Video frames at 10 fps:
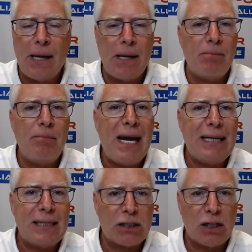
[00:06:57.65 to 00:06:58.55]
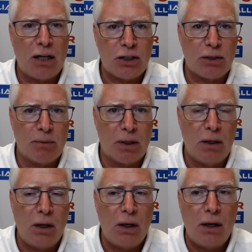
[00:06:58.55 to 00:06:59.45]
maintenance customer.
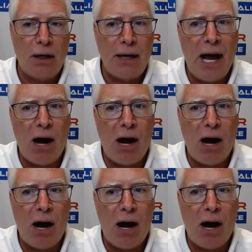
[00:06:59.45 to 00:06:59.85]
Now,